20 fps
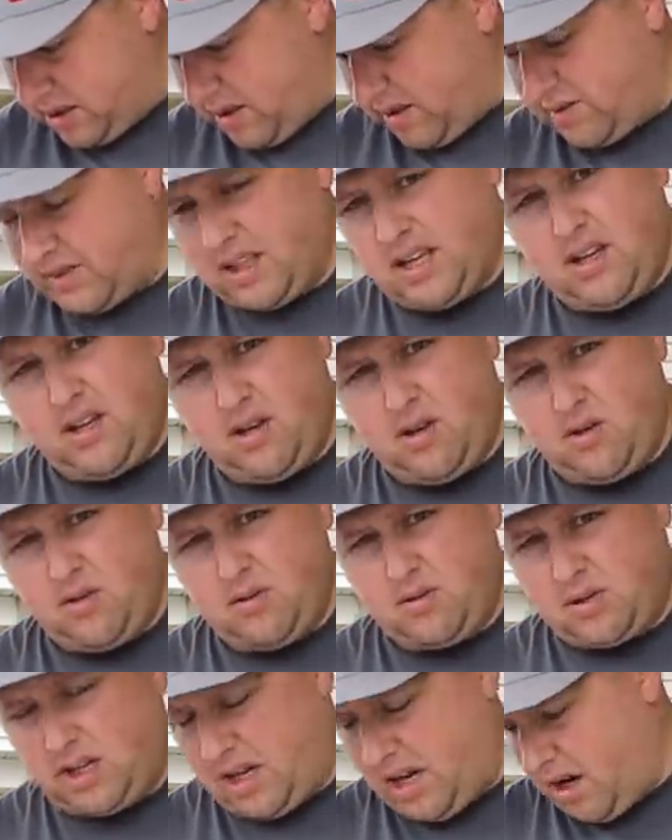stuff that
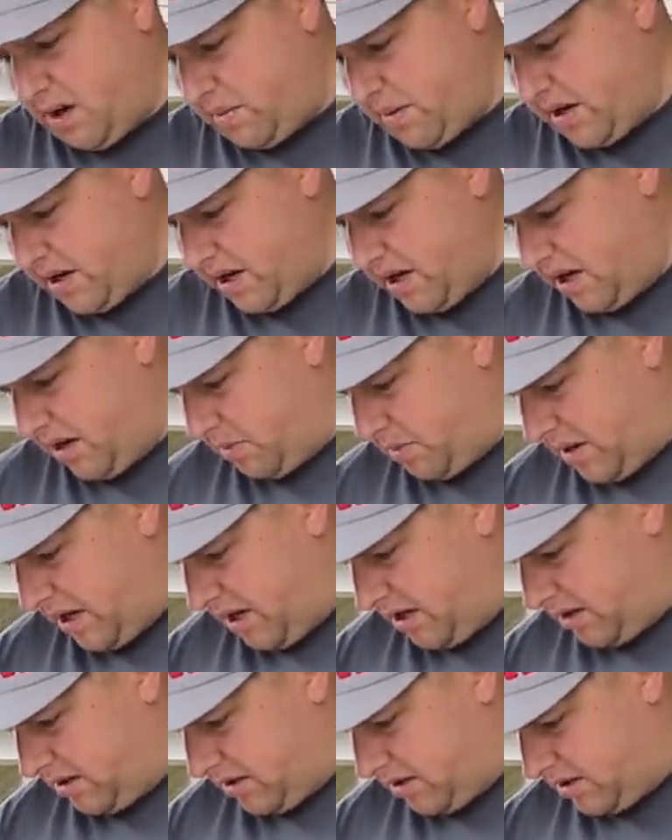you care about getting
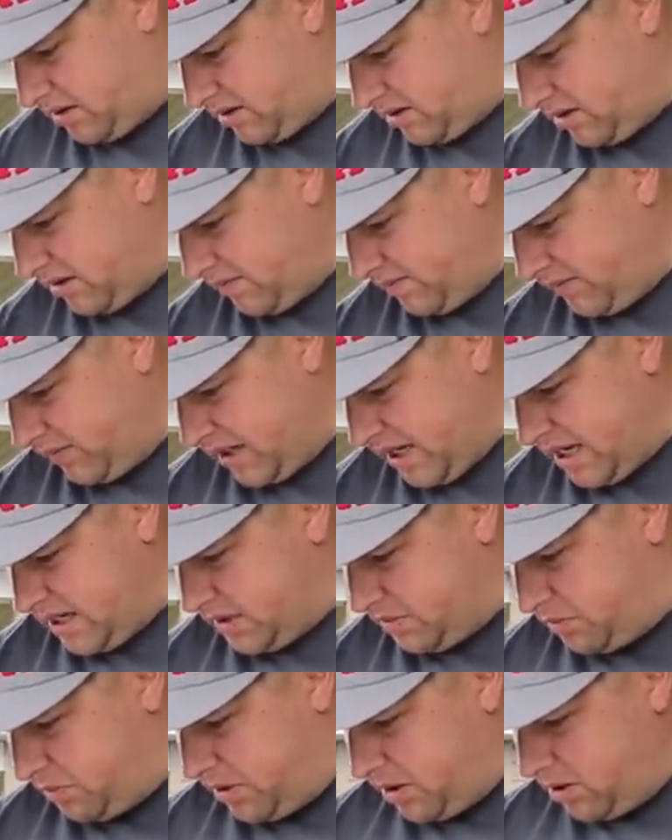paint on.
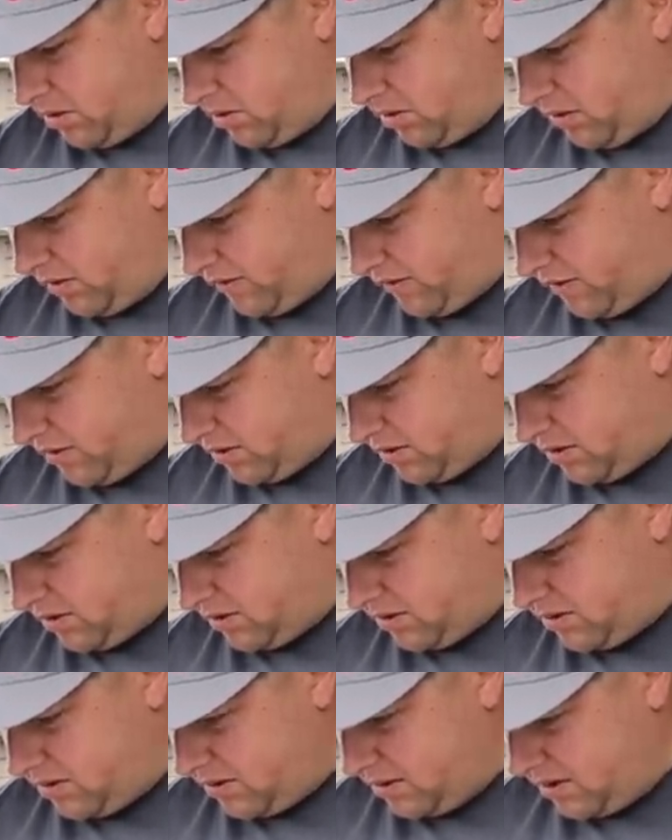That's beautiful.